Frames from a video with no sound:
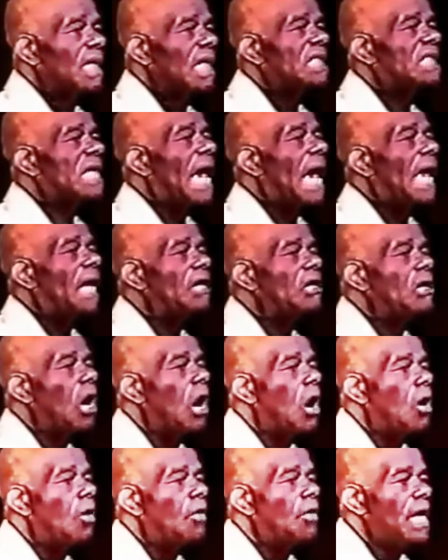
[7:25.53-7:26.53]
it's
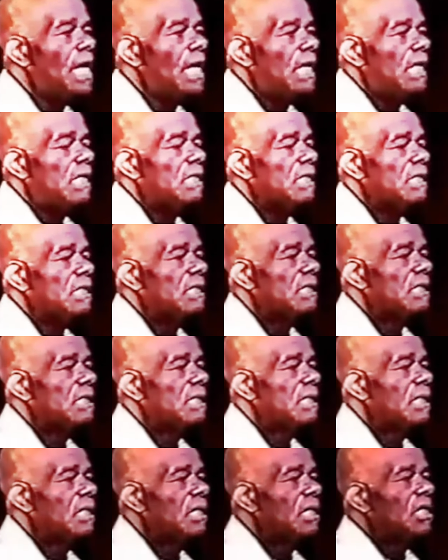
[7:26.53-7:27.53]
allegory,
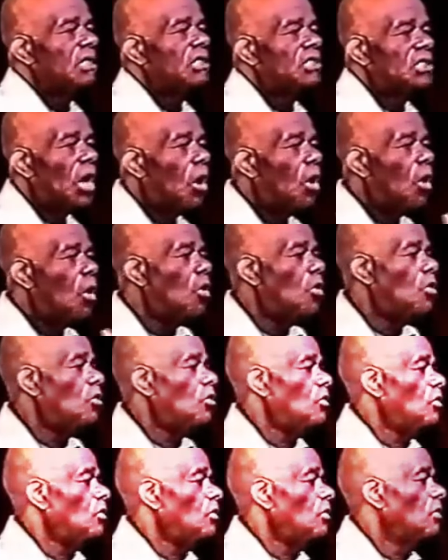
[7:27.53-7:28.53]

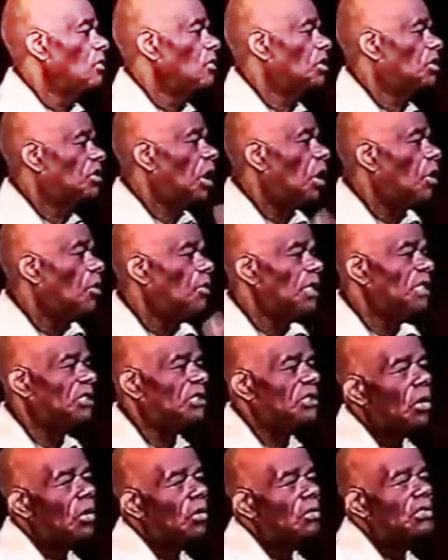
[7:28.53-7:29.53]
told, stories
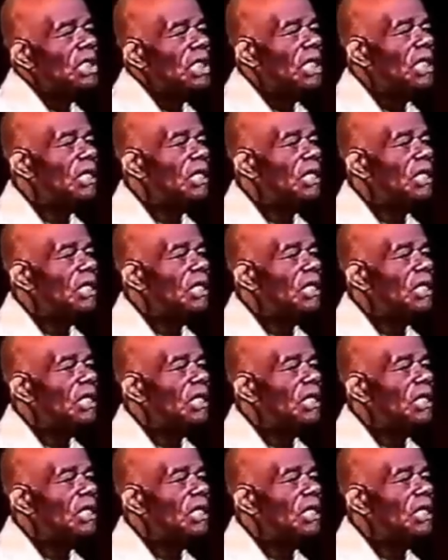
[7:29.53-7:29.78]
told to